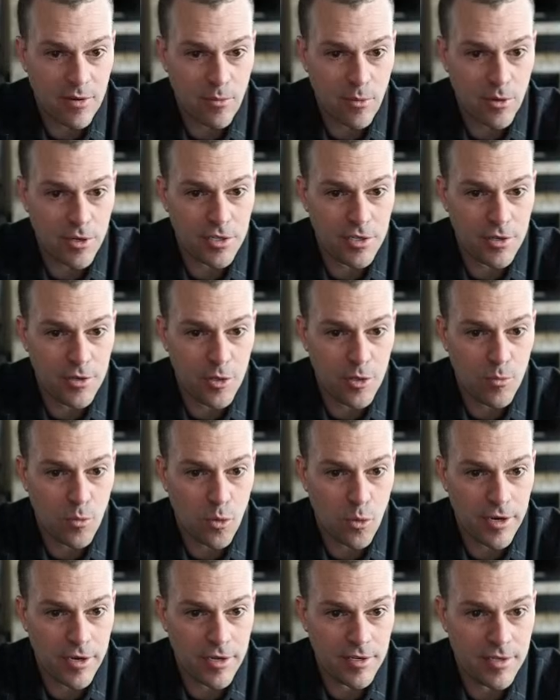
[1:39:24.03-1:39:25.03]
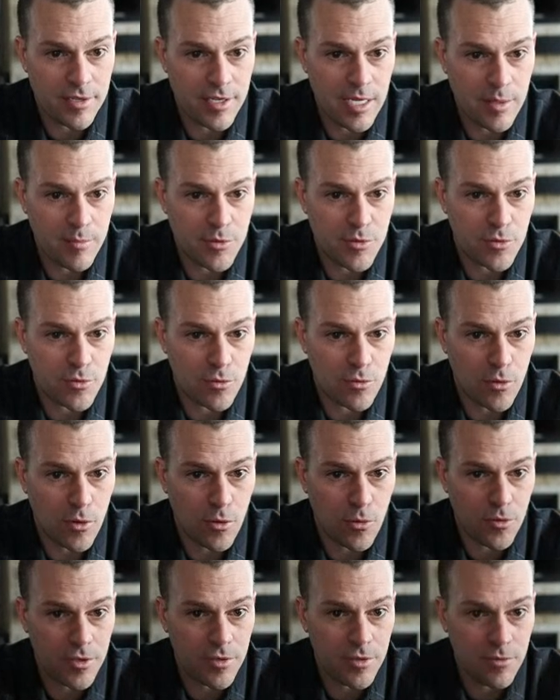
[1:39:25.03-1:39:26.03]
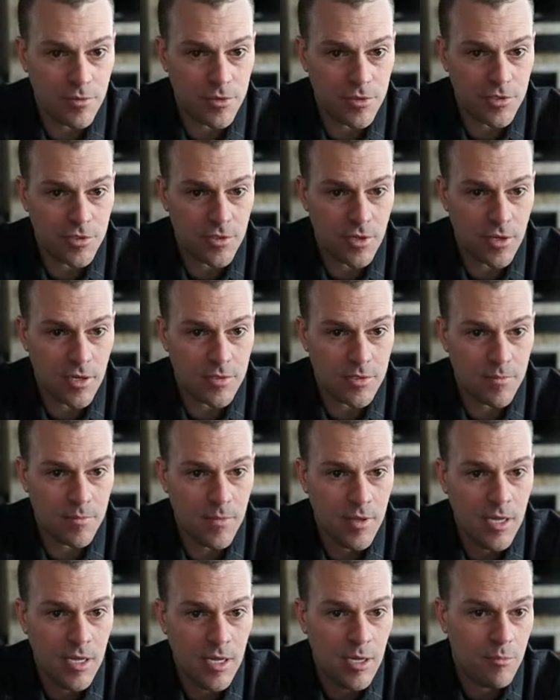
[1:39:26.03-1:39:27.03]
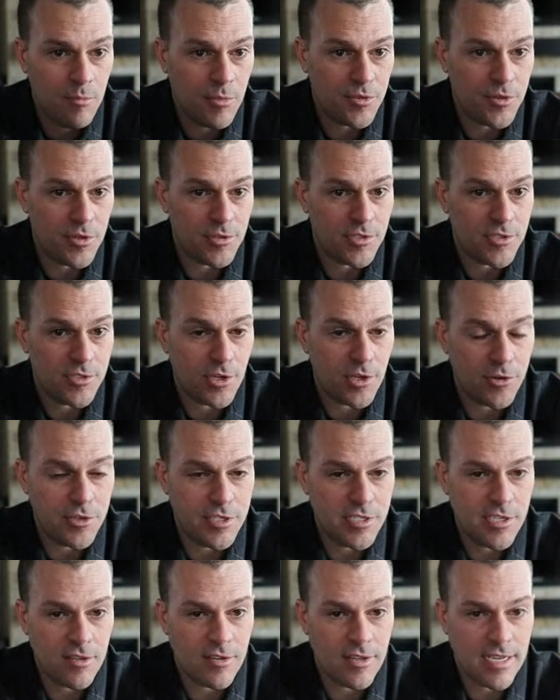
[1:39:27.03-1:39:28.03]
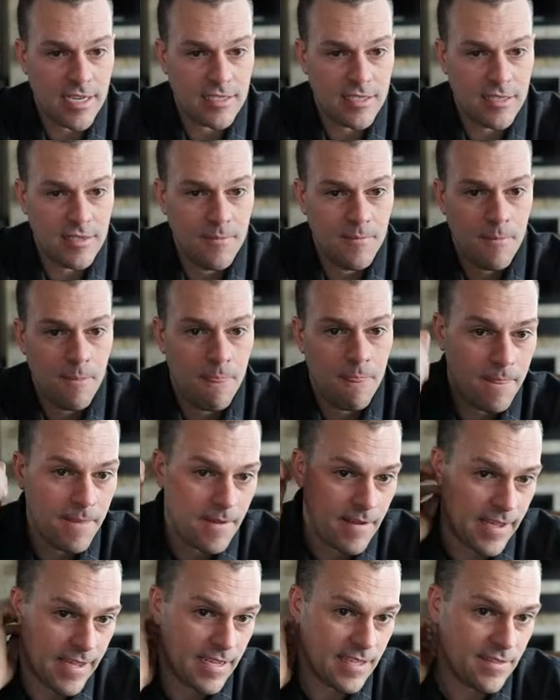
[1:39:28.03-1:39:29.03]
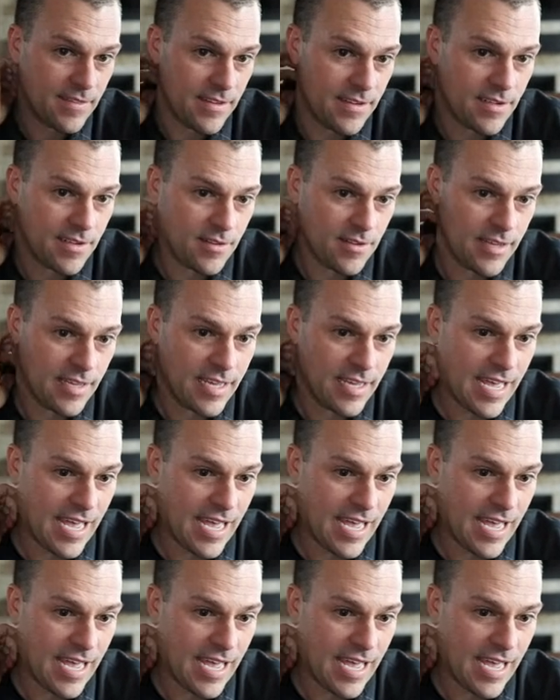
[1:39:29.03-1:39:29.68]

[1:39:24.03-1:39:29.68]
wanted to do more, I could keep scrolling, which is awesome. But there's 30 selected. I can then click